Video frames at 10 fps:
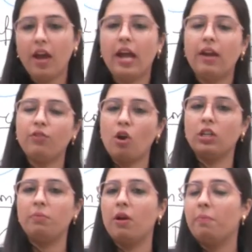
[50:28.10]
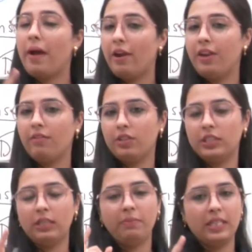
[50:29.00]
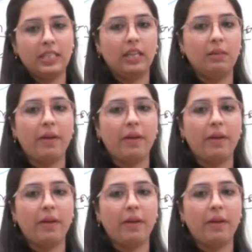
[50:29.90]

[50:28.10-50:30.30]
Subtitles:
I have talked about biodiversity. Basically,